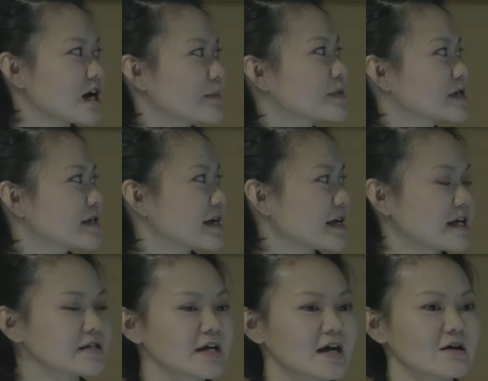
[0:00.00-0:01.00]
company like
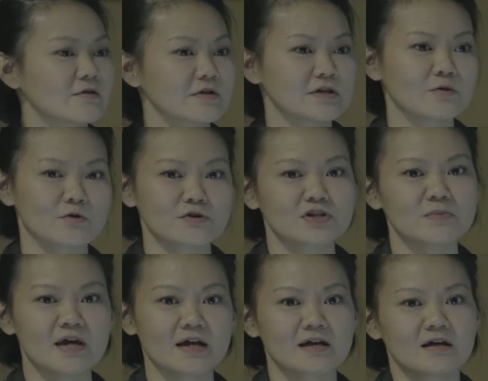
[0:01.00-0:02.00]
Intel in order to make